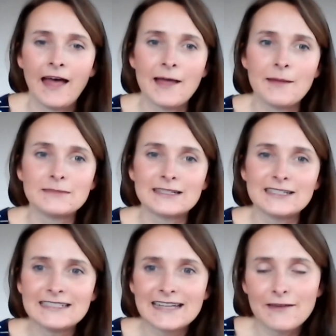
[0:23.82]
Um, so
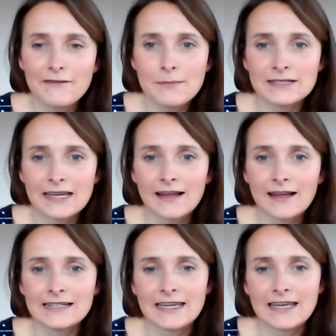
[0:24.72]
just to give everybody an
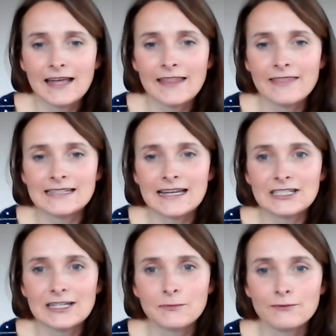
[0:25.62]
idea, the
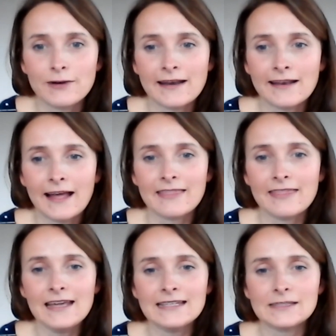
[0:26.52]
session will run like
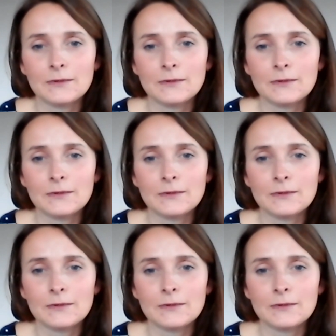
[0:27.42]
this.